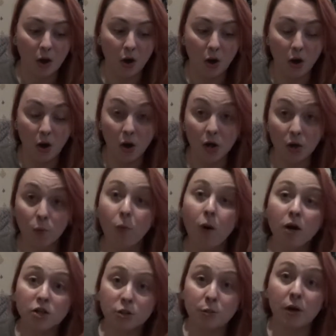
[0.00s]
I
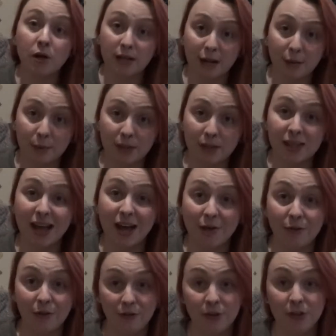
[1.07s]
wash my nappies at
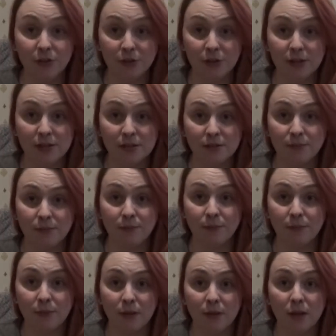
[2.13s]
50 degrees
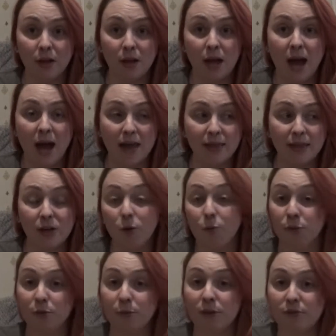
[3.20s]
and then I
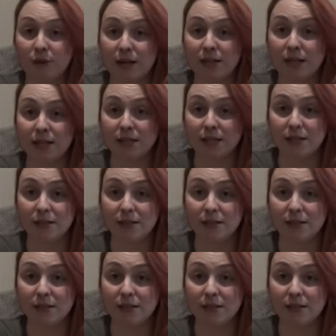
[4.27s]
put them on the radiator.